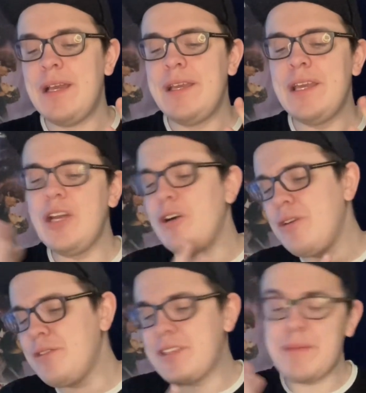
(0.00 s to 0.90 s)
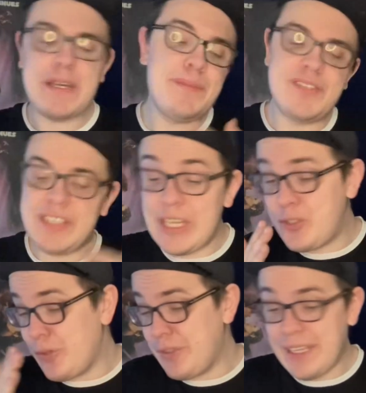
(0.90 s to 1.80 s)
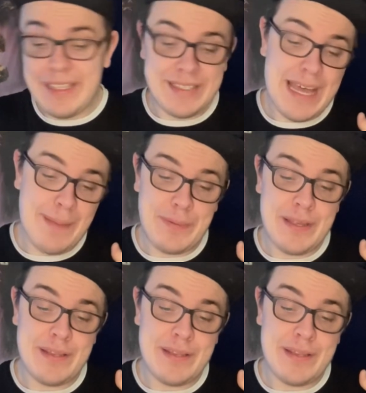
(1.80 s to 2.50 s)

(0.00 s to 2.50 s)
you know, sometimes scheduled dates happen,